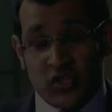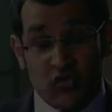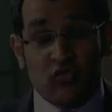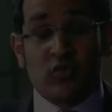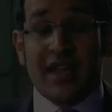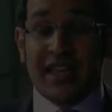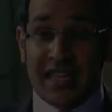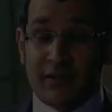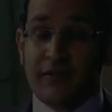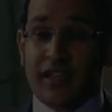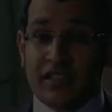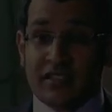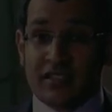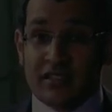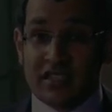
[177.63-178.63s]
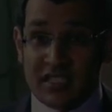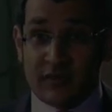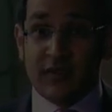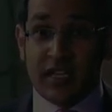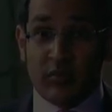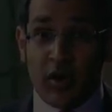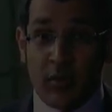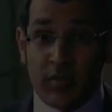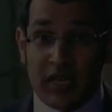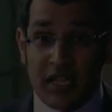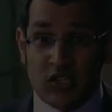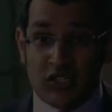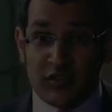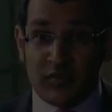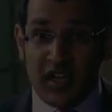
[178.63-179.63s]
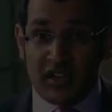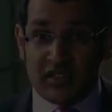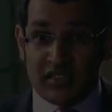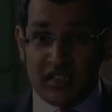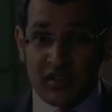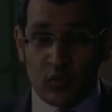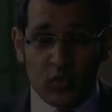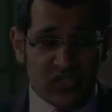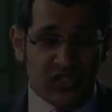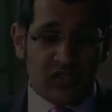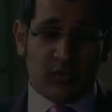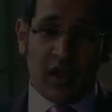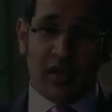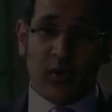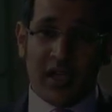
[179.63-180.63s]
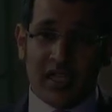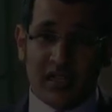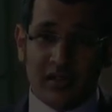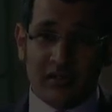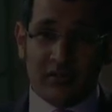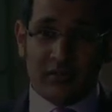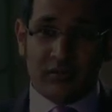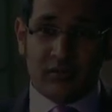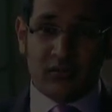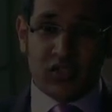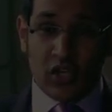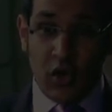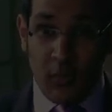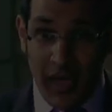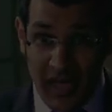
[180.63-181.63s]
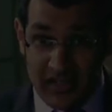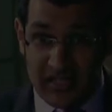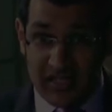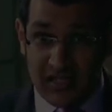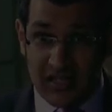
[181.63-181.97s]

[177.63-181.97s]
greatly affected the civilian population of Pakistan. Was it the right way to go about it?